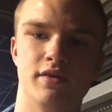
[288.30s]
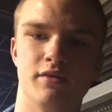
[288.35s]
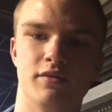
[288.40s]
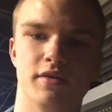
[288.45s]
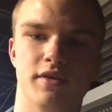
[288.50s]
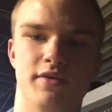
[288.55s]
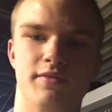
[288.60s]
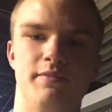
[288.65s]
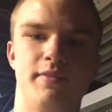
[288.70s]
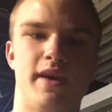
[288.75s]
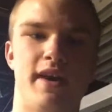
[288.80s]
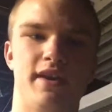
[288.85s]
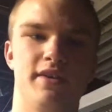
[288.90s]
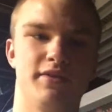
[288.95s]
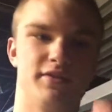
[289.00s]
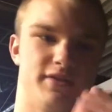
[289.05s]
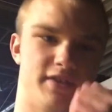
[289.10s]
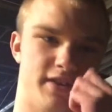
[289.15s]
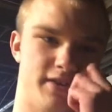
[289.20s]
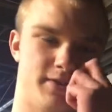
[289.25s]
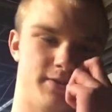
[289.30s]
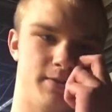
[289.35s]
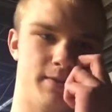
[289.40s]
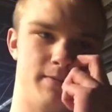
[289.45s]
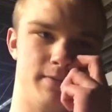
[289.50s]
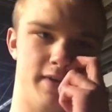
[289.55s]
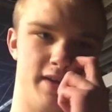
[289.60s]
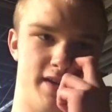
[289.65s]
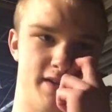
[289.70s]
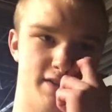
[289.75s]
With paddle tail
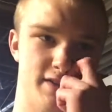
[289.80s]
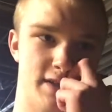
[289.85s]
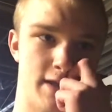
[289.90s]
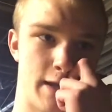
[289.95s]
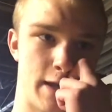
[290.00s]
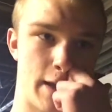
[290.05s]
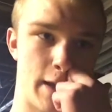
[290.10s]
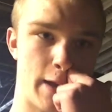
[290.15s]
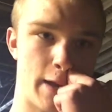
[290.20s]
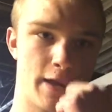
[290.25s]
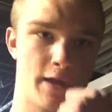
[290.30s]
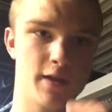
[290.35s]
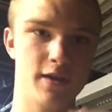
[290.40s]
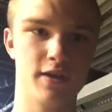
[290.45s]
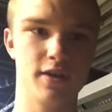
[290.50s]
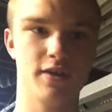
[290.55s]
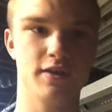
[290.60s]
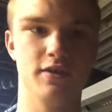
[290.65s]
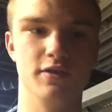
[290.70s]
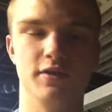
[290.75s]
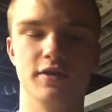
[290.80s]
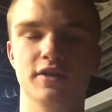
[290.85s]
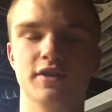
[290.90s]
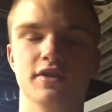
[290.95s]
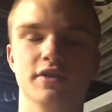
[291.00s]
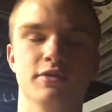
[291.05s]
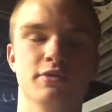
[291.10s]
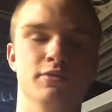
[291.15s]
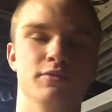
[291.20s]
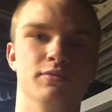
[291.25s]
swim baits, you can
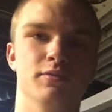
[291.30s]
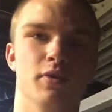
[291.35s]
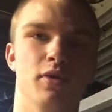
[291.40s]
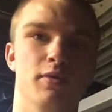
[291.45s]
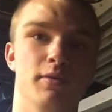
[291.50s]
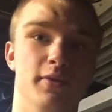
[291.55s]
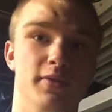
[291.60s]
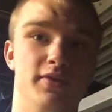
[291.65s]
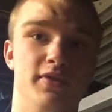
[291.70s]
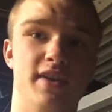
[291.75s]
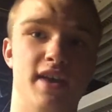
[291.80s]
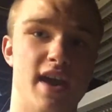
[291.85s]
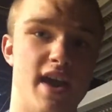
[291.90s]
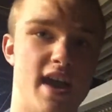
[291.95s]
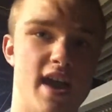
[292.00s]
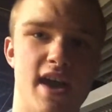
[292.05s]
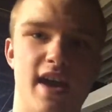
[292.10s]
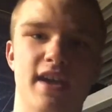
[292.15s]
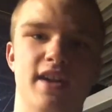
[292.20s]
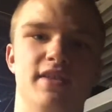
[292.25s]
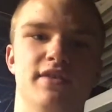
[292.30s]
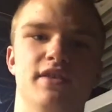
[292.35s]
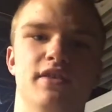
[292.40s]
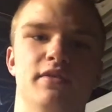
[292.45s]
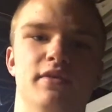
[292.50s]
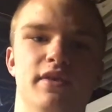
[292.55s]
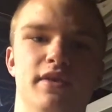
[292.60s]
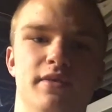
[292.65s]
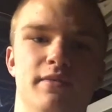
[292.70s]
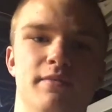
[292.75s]
do almost anything
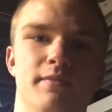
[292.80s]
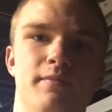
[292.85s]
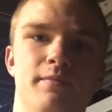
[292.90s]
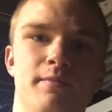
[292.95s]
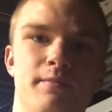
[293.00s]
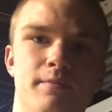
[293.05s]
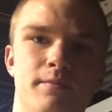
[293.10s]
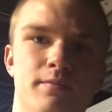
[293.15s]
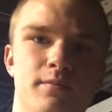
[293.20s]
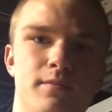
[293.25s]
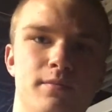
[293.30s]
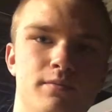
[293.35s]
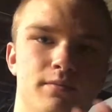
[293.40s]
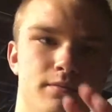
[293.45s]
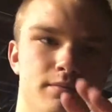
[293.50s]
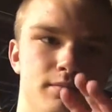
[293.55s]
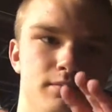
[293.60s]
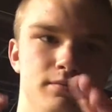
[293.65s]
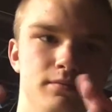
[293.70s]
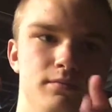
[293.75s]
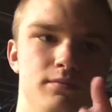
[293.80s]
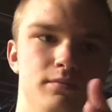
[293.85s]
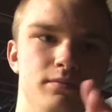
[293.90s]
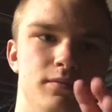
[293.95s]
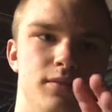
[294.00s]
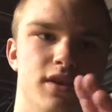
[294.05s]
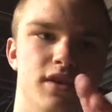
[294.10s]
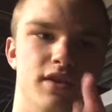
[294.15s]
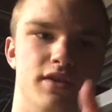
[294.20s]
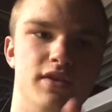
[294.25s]
with them,
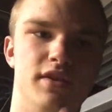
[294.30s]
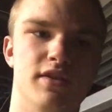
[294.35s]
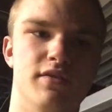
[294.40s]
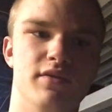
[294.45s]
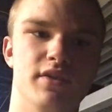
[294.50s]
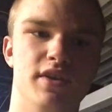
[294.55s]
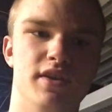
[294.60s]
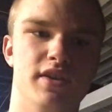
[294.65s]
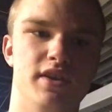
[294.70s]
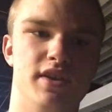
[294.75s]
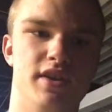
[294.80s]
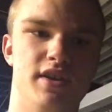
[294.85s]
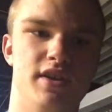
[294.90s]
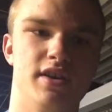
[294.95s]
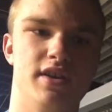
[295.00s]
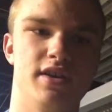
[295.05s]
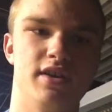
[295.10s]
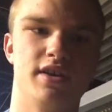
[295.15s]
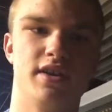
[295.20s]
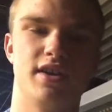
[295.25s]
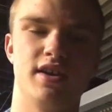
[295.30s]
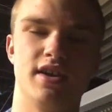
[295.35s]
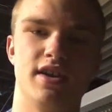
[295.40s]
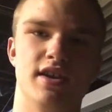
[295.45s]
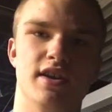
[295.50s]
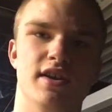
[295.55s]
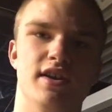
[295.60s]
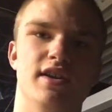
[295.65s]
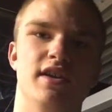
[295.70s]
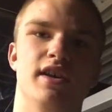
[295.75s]
and you can really key
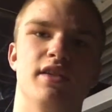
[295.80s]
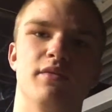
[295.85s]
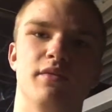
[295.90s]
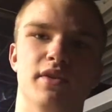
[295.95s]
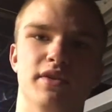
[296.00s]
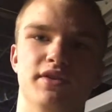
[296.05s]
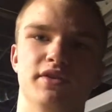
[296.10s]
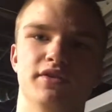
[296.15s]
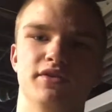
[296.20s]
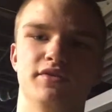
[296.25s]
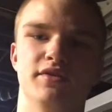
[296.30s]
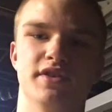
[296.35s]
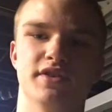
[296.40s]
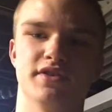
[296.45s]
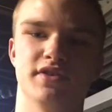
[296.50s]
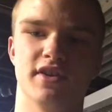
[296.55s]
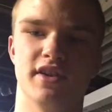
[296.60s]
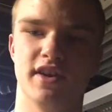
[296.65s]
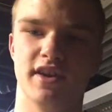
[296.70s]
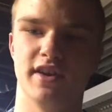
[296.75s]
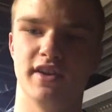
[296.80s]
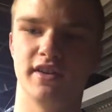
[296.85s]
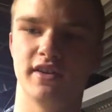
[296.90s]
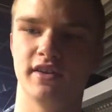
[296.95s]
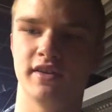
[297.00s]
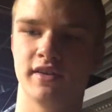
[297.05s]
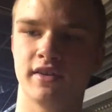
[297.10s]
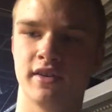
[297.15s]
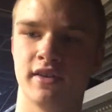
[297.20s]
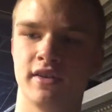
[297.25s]
in on what those fish are hitting
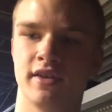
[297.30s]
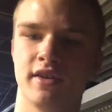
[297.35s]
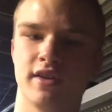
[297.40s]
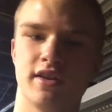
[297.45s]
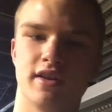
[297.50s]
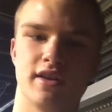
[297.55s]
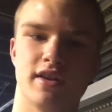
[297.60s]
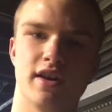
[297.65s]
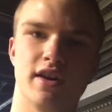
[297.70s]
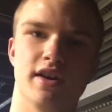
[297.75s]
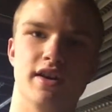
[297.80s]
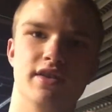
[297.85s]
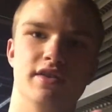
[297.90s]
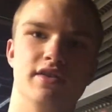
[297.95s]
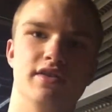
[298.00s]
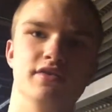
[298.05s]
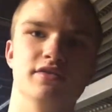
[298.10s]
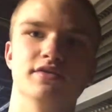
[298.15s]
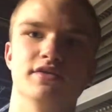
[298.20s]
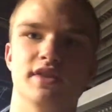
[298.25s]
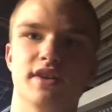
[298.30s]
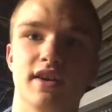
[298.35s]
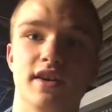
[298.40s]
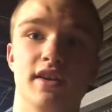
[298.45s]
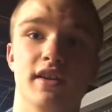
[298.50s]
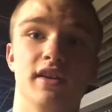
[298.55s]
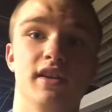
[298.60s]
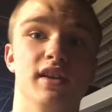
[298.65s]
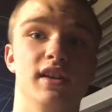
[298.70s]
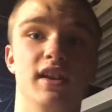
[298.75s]
and use it in
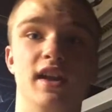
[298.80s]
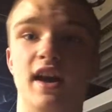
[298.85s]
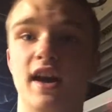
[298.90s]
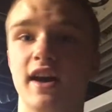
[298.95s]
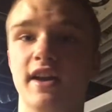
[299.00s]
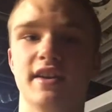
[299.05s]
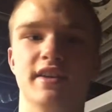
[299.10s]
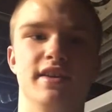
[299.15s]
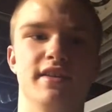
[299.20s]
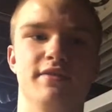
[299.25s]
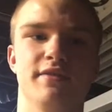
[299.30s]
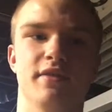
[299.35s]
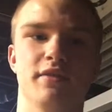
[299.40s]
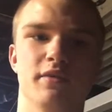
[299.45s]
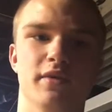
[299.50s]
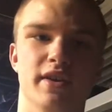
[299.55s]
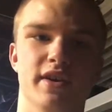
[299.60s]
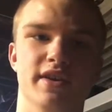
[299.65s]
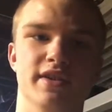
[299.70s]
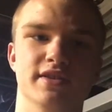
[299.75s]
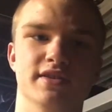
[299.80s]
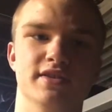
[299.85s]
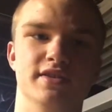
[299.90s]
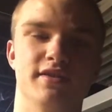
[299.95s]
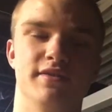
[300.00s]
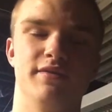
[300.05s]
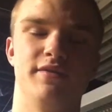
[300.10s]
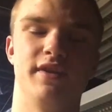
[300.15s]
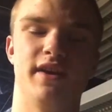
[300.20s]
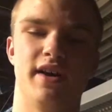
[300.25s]
a lot of different ways
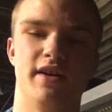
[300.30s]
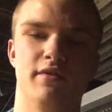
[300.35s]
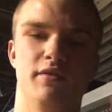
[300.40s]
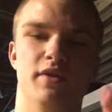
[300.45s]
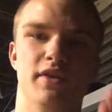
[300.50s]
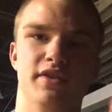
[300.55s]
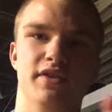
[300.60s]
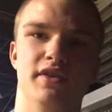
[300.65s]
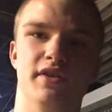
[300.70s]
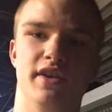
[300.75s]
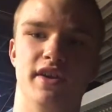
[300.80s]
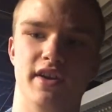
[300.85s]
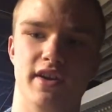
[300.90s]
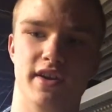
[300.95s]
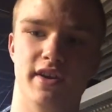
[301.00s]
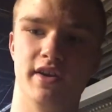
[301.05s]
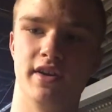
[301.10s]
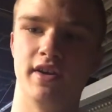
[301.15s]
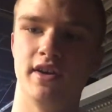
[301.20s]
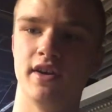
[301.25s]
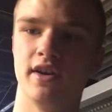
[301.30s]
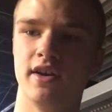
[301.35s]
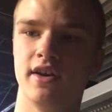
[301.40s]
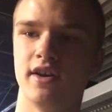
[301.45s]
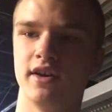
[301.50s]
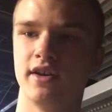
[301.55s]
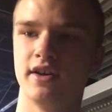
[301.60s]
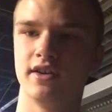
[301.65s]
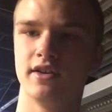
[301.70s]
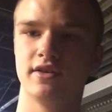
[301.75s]
to find what they're hitting.
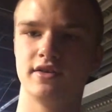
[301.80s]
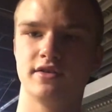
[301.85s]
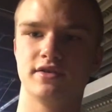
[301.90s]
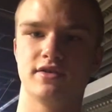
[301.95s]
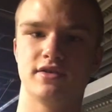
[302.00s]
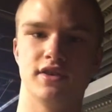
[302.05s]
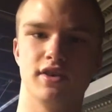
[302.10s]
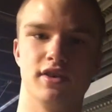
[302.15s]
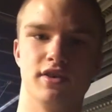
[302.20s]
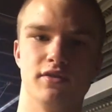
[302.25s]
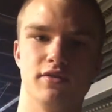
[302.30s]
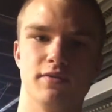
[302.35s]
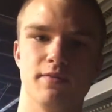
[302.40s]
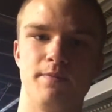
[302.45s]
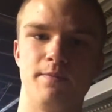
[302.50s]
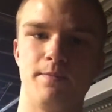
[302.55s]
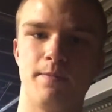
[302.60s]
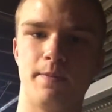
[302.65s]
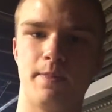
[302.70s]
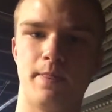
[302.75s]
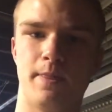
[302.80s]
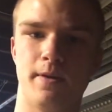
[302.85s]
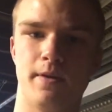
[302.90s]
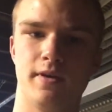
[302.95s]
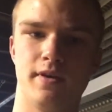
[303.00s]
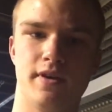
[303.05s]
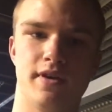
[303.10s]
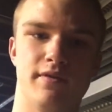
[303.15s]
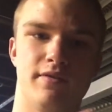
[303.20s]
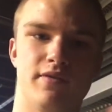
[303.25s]
So
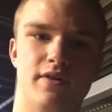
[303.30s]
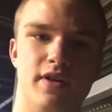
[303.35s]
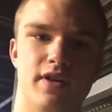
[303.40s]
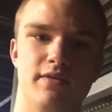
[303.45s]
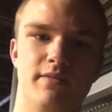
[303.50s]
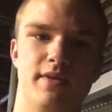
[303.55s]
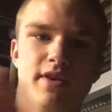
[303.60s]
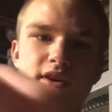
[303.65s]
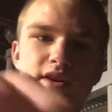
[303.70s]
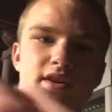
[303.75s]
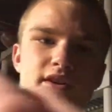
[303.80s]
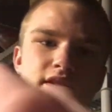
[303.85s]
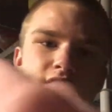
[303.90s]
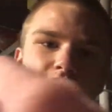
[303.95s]
in front of me,